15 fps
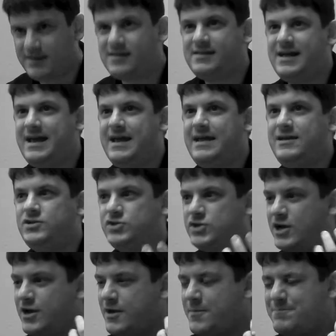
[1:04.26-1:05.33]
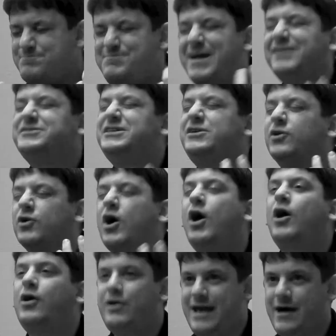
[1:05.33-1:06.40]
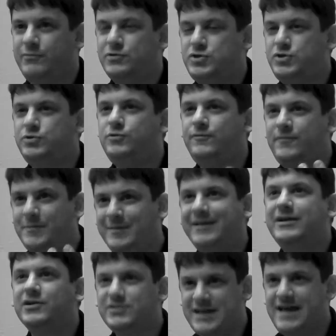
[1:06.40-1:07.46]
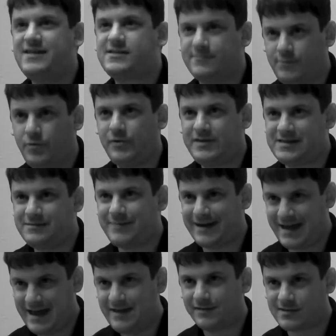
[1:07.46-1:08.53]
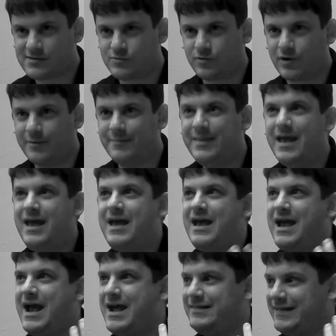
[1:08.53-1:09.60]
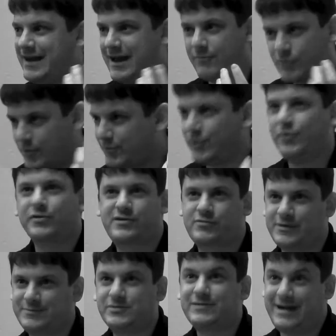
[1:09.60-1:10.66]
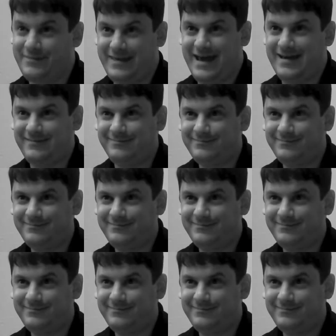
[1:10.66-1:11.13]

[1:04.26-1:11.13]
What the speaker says: stage belting her heart out to Familiar Taste of Poison by Hailstorm, and then I wrote the whole script around that.